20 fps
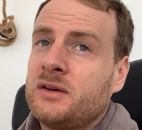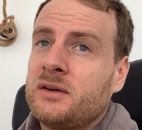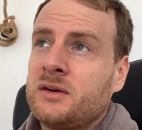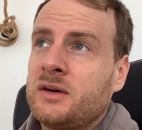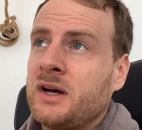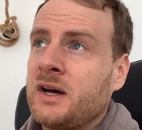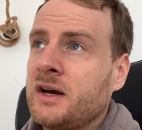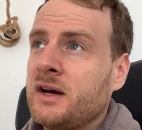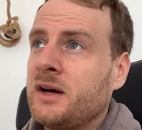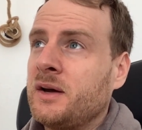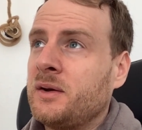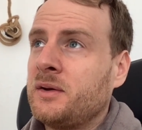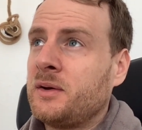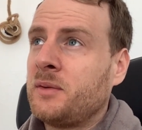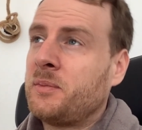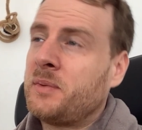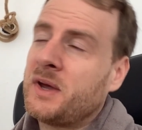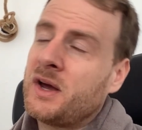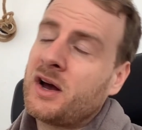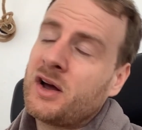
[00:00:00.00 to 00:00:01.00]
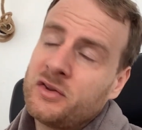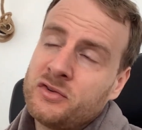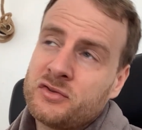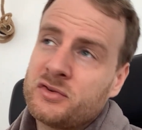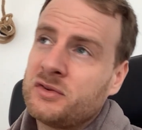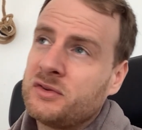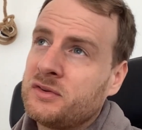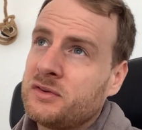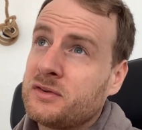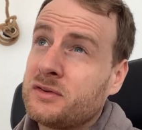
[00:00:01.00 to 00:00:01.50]
it would be
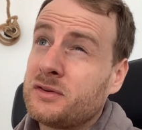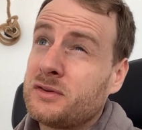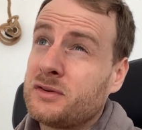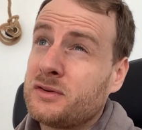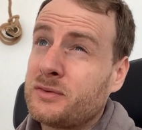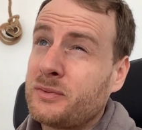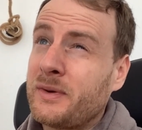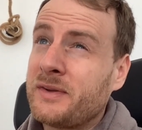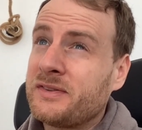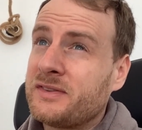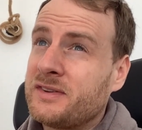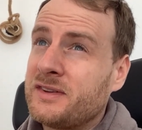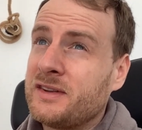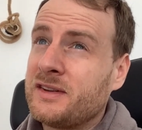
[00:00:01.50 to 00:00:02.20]
120